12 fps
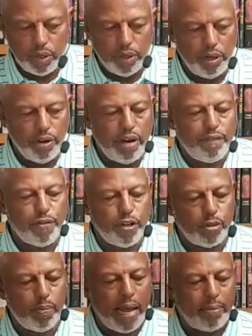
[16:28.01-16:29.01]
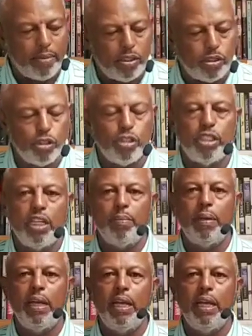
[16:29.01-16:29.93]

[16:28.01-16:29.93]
here at First Baptist Church Denbigh.